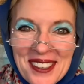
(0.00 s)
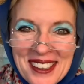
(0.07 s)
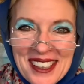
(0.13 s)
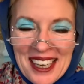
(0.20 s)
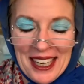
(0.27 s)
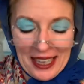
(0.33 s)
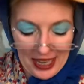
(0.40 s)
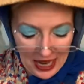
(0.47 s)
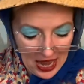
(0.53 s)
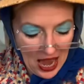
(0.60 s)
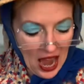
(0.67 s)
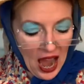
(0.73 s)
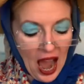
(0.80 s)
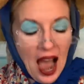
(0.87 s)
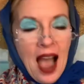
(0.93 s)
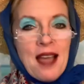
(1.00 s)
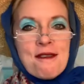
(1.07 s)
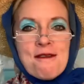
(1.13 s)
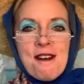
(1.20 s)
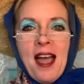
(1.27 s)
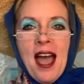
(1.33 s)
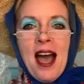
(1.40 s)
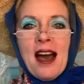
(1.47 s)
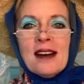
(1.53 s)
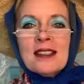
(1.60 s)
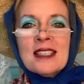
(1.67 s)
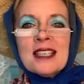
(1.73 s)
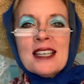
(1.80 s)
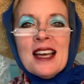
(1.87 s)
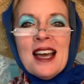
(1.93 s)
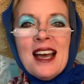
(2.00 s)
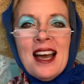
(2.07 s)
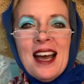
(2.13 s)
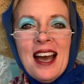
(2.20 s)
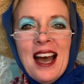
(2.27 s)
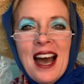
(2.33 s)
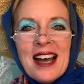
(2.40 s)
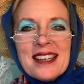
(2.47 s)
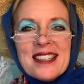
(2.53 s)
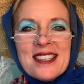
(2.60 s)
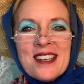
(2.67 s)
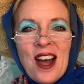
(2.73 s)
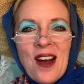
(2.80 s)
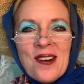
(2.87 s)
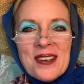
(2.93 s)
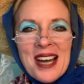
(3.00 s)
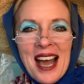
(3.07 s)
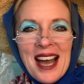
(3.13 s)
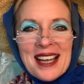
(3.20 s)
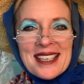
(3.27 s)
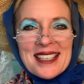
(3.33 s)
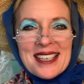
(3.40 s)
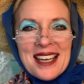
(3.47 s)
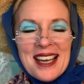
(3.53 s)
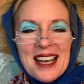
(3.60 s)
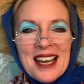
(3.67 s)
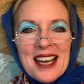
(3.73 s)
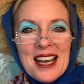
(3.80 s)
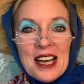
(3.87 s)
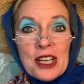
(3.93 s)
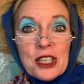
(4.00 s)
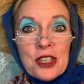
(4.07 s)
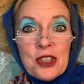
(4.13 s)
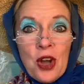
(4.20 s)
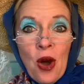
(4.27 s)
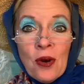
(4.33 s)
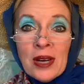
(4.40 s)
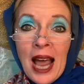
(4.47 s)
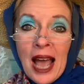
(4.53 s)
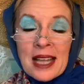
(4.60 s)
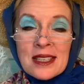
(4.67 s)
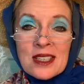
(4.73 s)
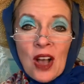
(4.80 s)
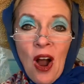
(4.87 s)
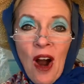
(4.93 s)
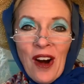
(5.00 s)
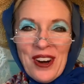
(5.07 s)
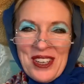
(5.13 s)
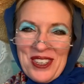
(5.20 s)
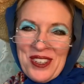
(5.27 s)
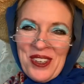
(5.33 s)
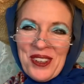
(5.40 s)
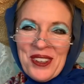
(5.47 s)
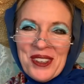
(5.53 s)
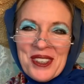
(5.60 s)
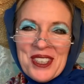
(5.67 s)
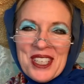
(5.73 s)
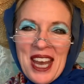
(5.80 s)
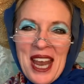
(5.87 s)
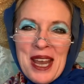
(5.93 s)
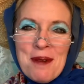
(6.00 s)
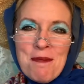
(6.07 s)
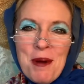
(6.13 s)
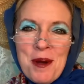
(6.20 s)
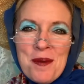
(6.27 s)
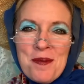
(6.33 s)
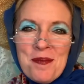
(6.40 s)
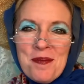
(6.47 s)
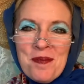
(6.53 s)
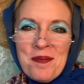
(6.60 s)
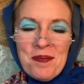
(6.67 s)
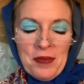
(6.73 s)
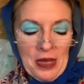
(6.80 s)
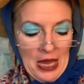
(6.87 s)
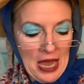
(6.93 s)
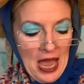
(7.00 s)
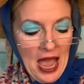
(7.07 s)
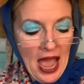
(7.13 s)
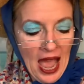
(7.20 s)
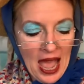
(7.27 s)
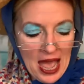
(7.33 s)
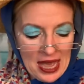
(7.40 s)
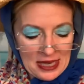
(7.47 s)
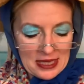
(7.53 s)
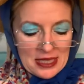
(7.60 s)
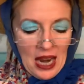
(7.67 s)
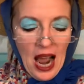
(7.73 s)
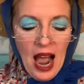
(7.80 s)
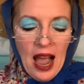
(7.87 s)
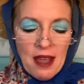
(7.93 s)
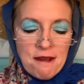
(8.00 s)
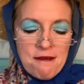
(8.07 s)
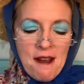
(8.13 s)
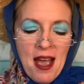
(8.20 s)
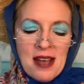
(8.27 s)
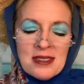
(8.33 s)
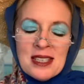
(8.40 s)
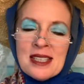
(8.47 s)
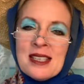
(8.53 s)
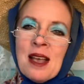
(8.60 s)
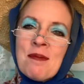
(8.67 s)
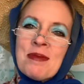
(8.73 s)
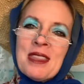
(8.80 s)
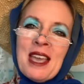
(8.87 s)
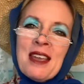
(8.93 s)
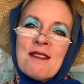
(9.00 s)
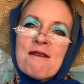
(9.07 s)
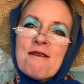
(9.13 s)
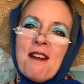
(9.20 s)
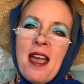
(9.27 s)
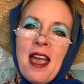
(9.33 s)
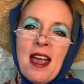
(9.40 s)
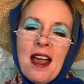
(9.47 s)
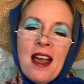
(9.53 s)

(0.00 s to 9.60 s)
looking. I found a donut. Donuts are a circle shape. And I found something very